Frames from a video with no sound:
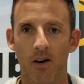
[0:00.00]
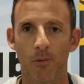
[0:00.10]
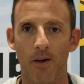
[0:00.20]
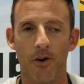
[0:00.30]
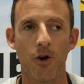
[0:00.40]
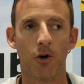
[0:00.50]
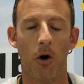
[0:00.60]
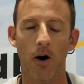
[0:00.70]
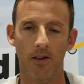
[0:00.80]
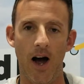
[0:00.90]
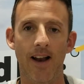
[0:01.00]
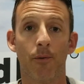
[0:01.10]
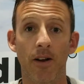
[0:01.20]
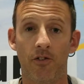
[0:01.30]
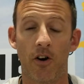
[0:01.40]
Whether you go online and
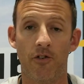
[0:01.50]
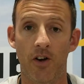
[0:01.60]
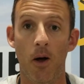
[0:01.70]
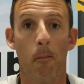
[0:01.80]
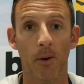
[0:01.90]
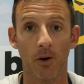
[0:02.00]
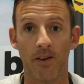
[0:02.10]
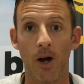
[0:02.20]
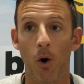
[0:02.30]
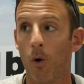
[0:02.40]
research it, build it,